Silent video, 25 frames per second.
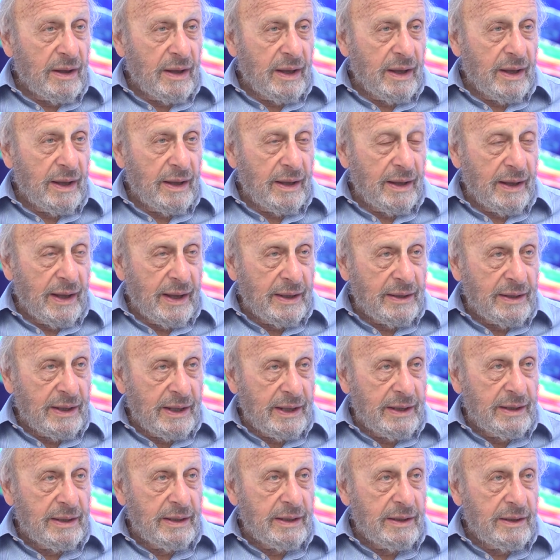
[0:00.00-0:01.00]
And
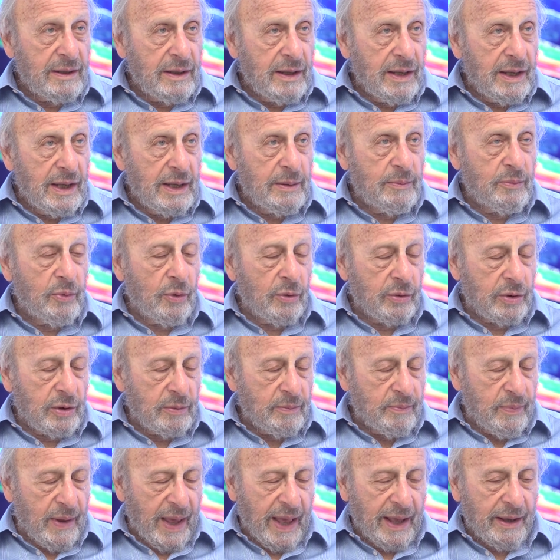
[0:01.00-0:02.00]
he brought
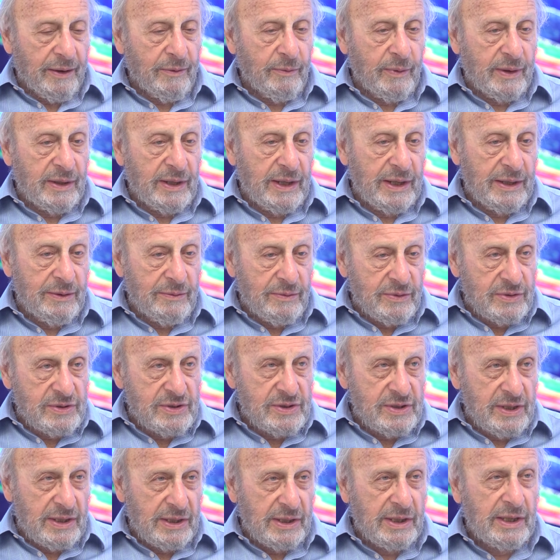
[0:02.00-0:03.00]
it back when he
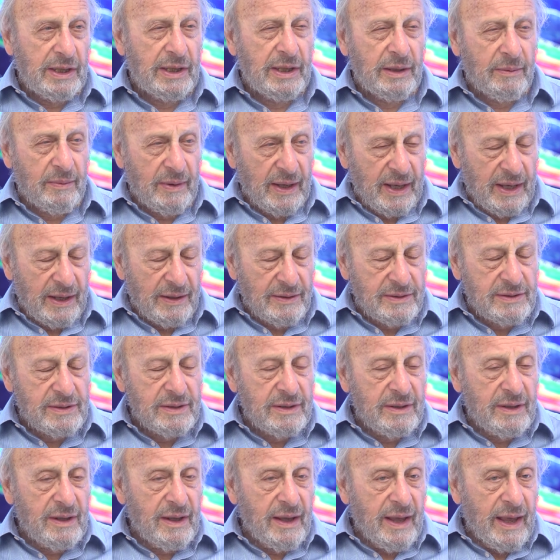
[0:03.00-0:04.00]
was thinking about
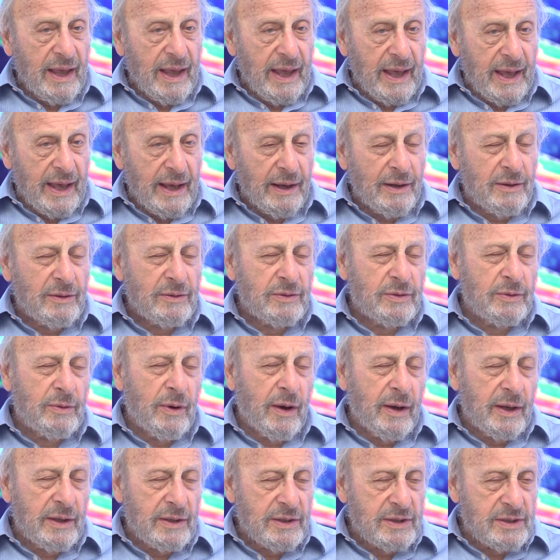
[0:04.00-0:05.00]
how do
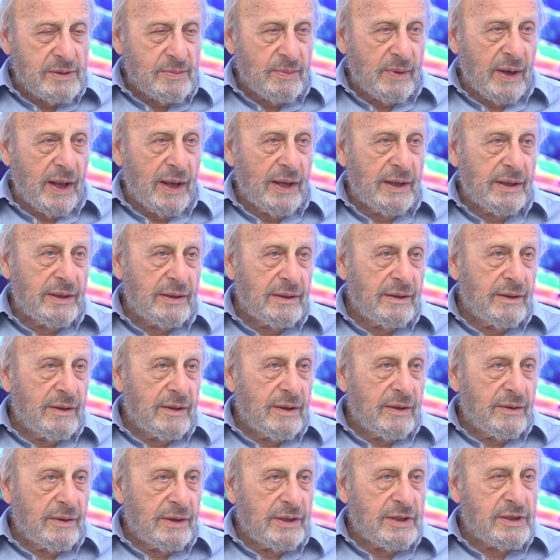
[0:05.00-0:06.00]
I explain
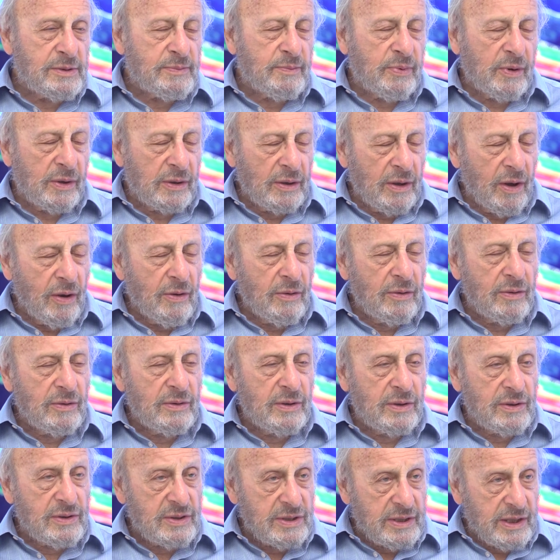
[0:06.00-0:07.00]
these
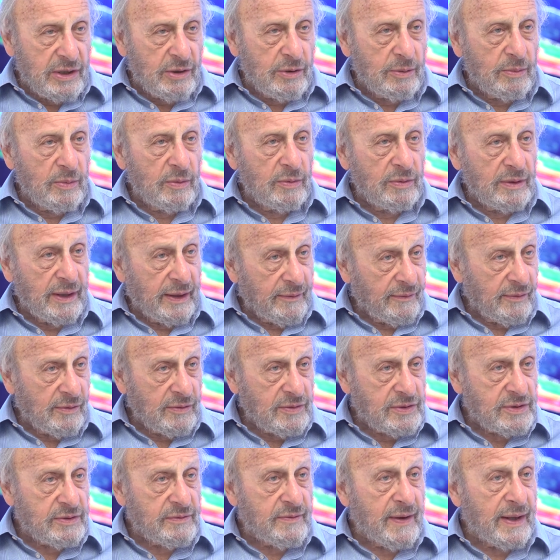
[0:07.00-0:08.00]
prolonged and terrible
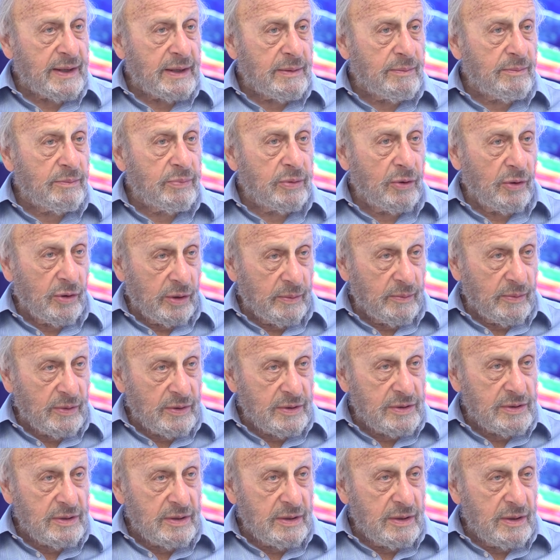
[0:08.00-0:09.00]
levels of
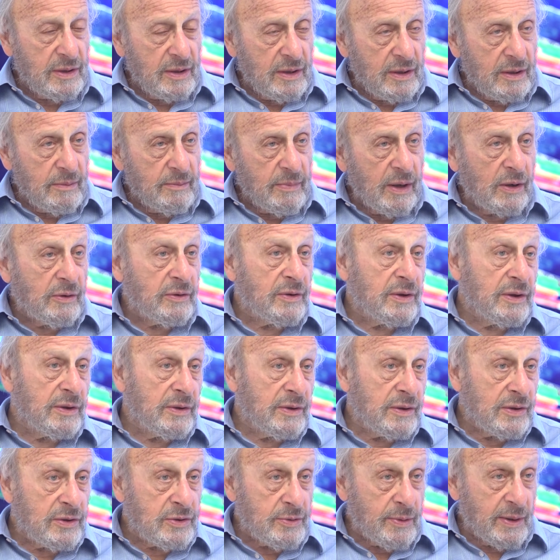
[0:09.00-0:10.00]
unemployment, both
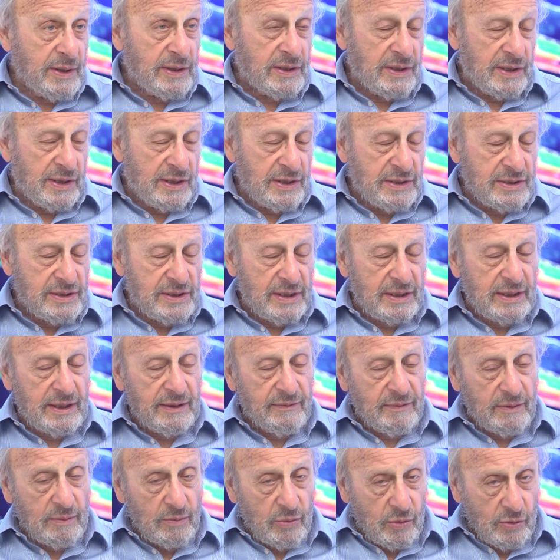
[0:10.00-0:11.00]
in the 20s and
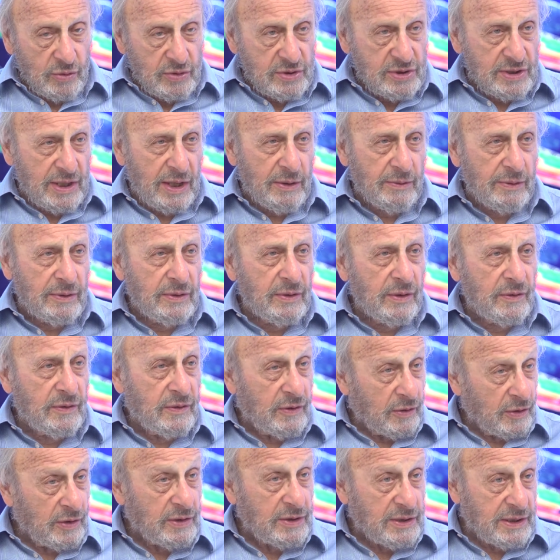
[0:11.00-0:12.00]
even more so in the
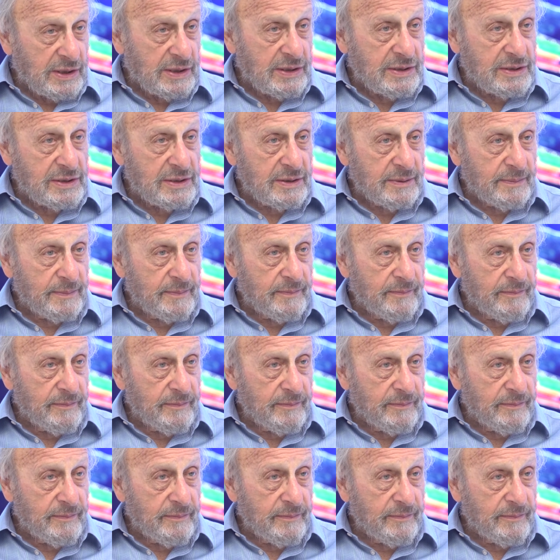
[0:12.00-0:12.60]
30s.